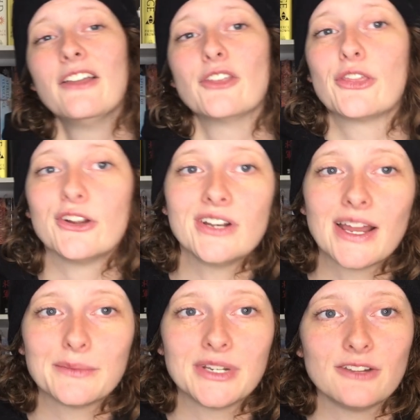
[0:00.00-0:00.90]
The third
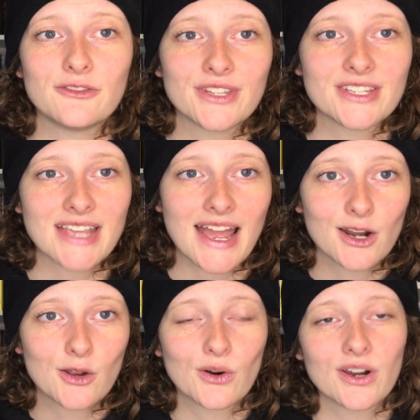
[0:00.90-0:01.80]
nominee for this
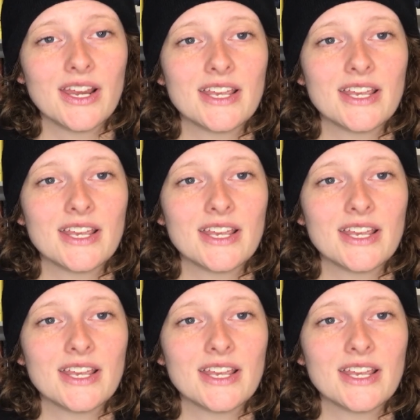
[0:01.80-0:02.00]
category